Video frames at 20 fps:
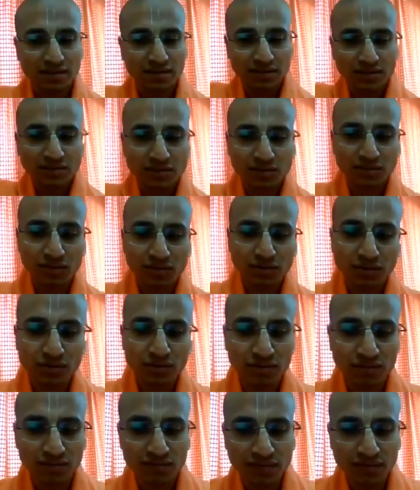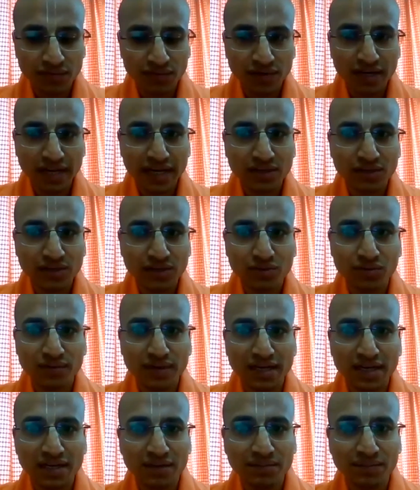So we would like to
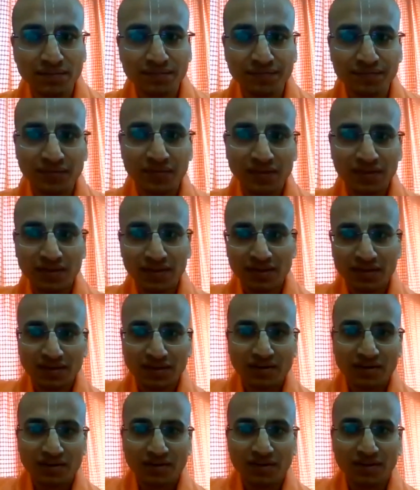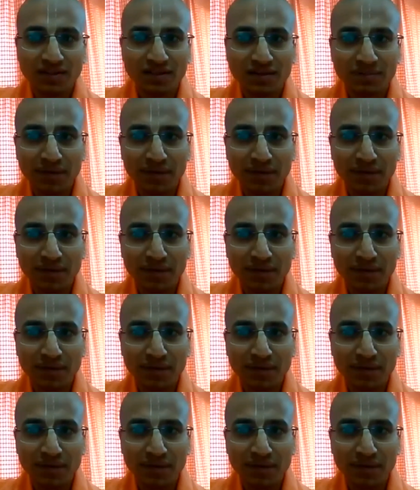welcome all the